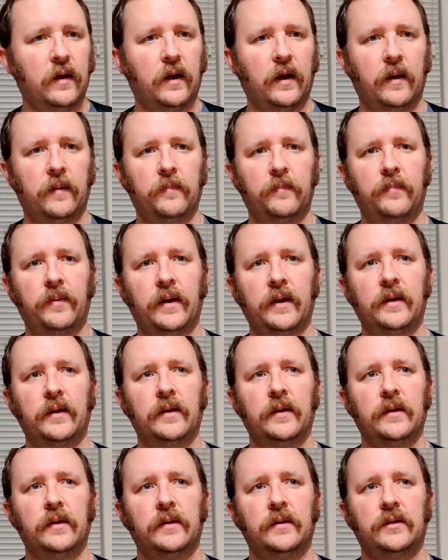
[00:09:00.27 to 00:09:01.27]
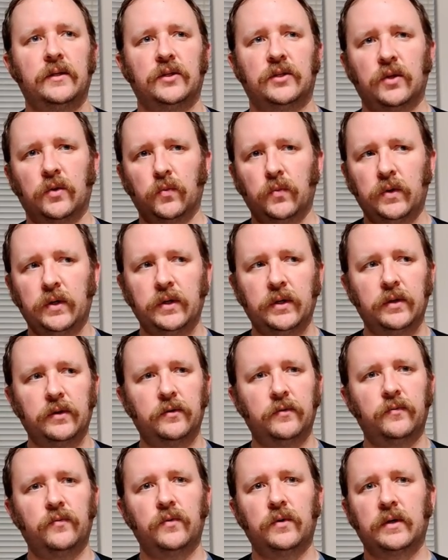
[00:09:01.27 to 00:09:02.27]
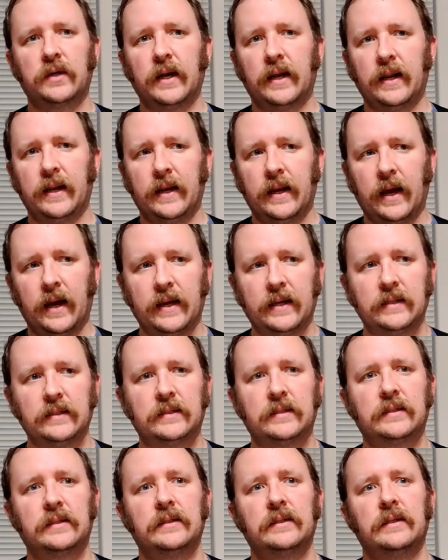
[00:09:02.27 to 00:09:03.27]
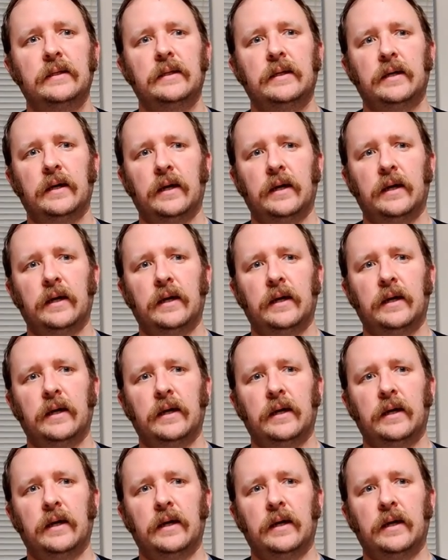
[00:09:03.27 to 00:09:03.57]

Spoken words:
but just a real kind of nice